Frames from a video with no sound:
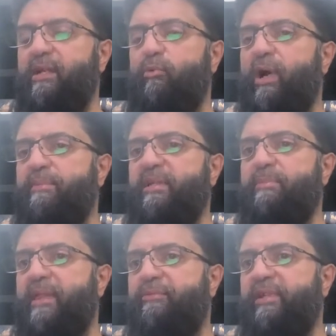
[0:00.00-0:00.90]
Wipe the
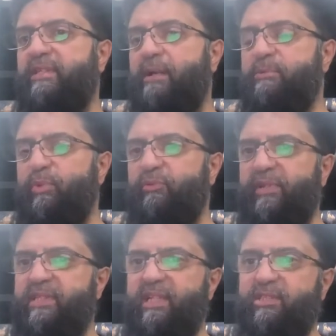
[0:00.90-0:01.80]
bed three times when you
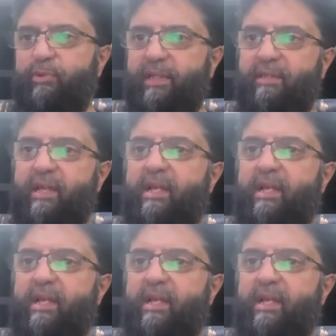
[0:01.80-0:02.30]
return to it.